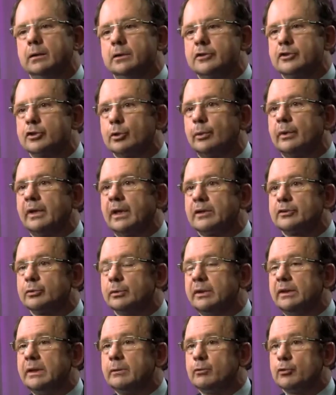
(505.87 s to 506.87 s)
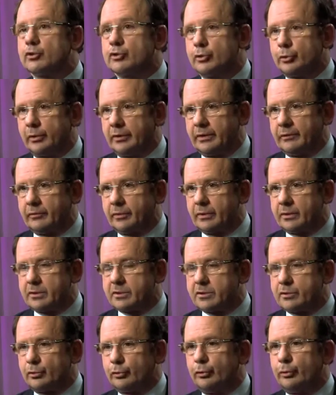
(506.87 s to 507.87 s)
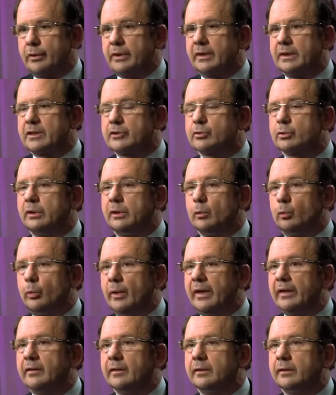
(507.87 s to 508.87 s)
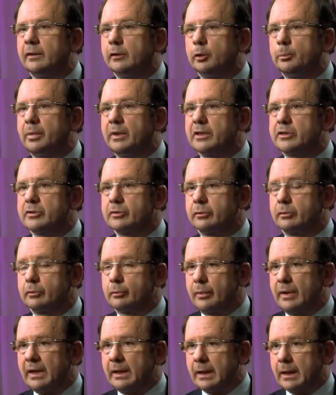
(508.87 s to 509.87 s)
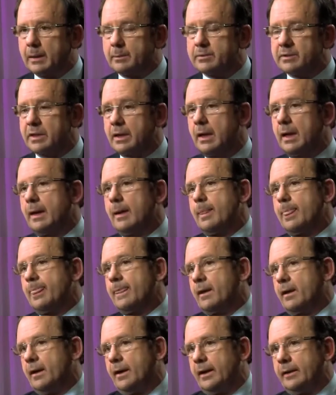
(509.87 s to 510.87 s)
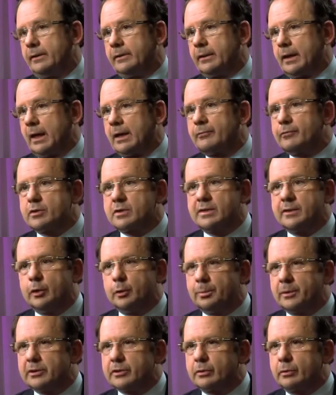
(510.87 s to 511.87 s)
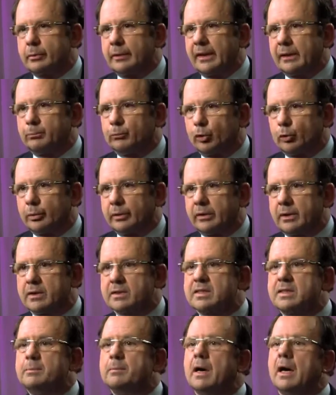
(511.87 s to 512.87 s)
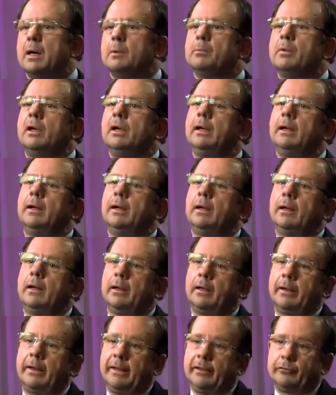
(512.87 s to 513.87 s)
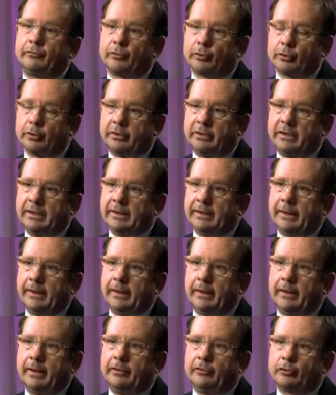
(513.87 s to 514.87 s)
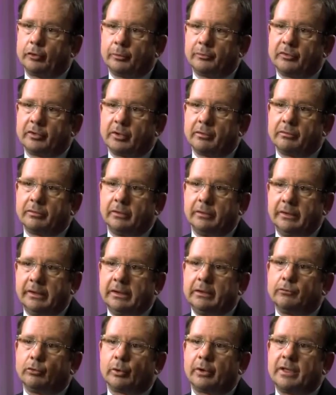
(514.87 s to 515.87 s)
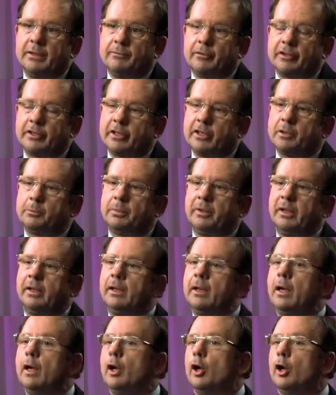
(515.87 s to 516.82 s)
showing actually there was no difference. So you can actually wait until the patient relapses, and obviously the patient who get more rituximab get further delay in terms of the need for chemotherapy,